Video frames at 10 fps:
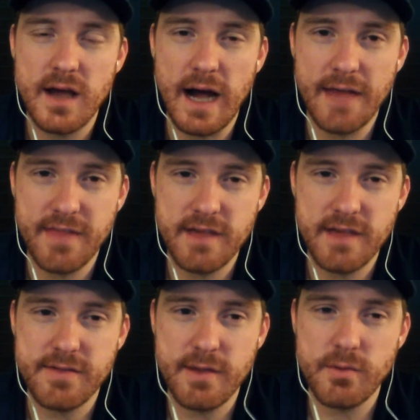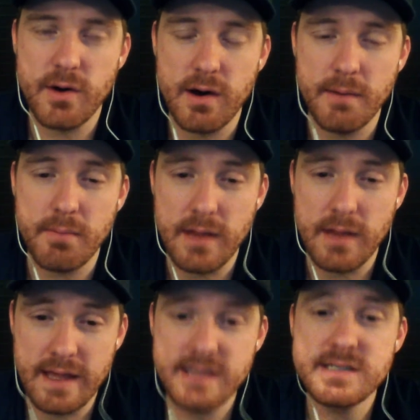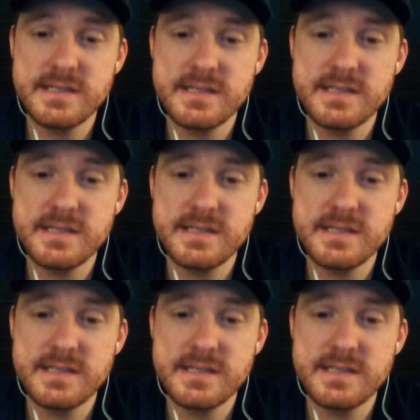I think if there were a blend,